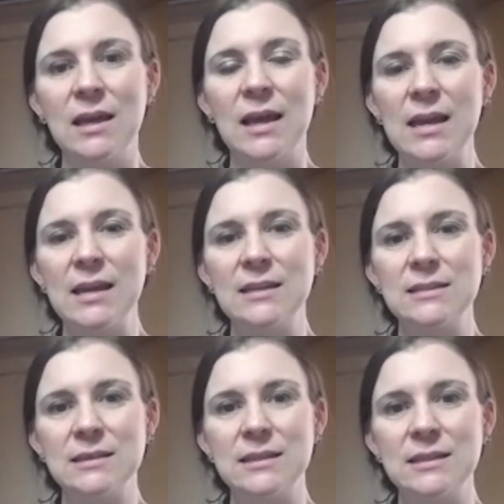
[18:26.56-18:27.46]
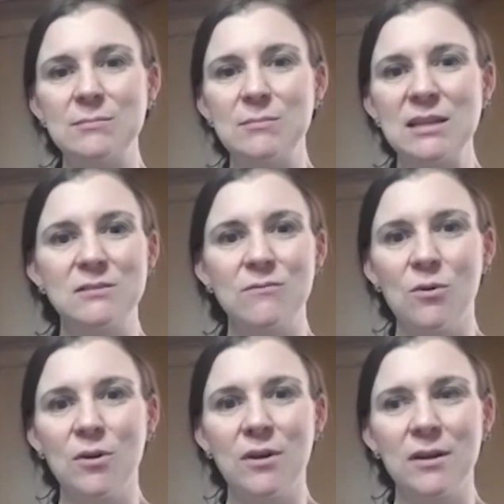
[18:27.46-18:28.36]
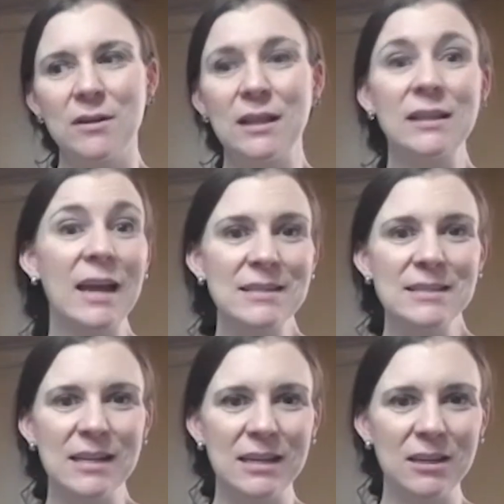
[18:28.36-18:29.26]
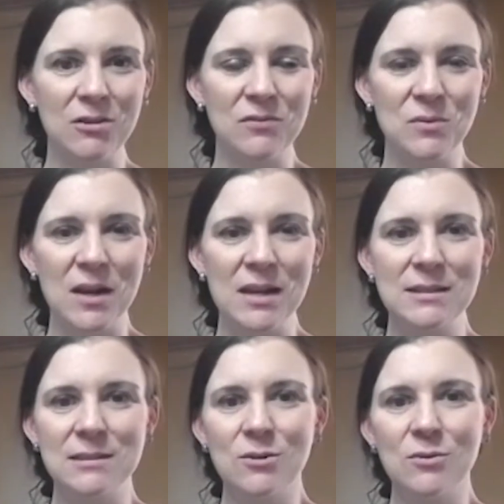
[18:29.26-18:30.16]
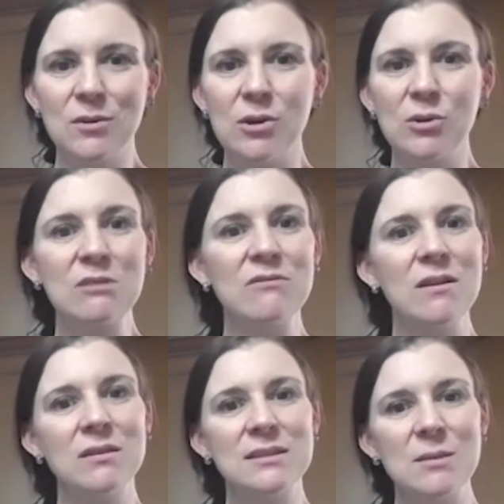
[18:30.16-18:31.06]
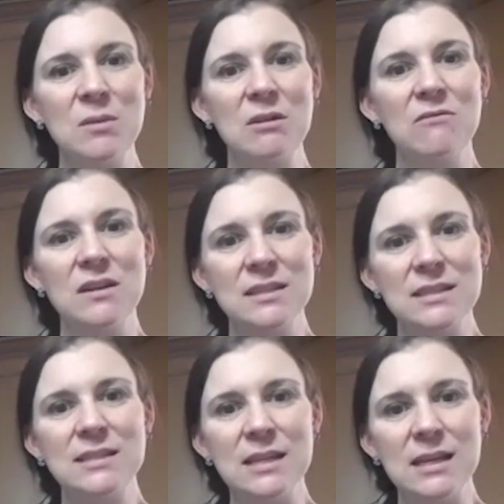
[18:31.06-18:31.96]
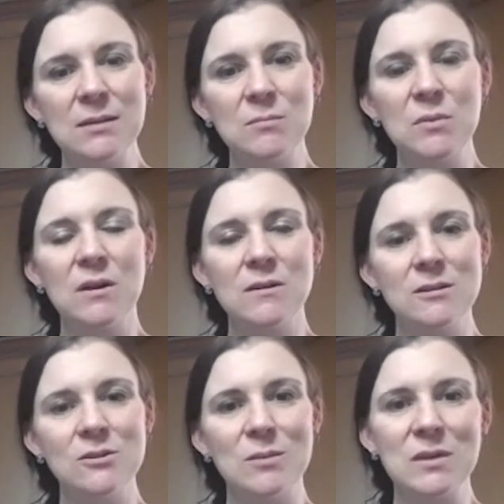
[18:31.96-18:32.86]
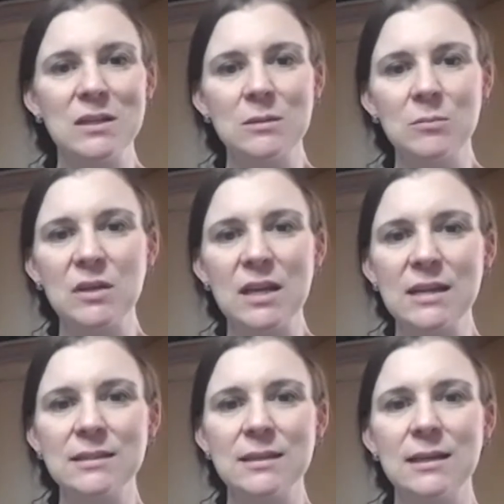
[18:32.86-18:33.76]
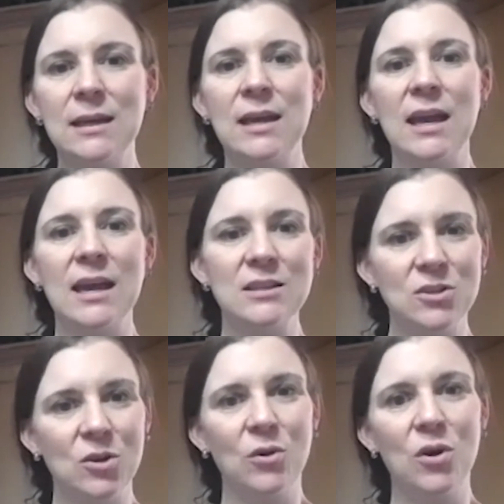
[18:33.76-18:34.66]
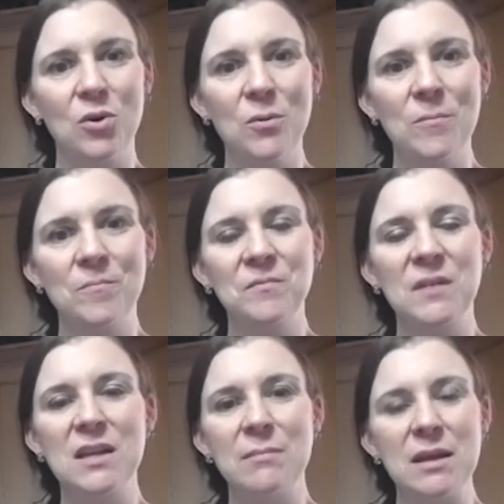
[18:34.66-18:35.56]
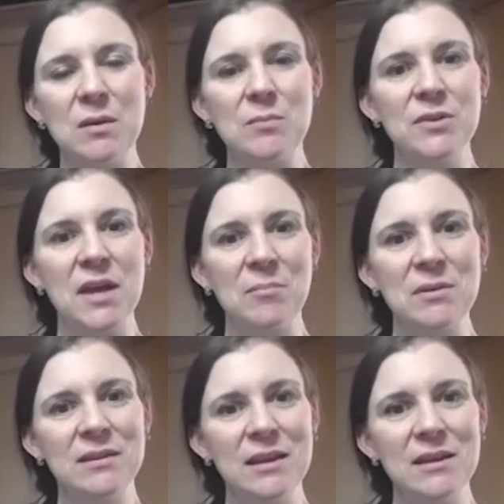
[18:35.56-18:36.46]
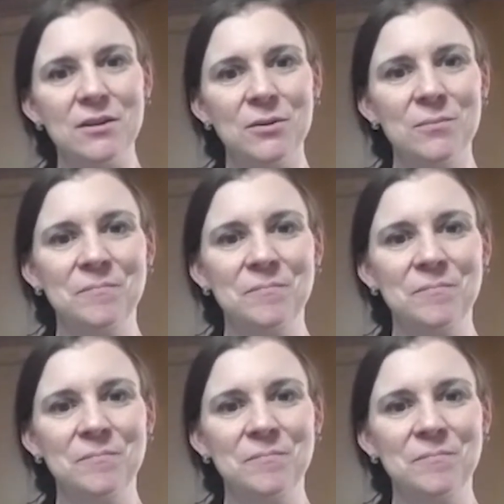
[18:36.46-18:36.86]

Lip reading: And it makes for a lasting gift, right? So not only something fun to see, but also something to plant and to grow and make people happy later.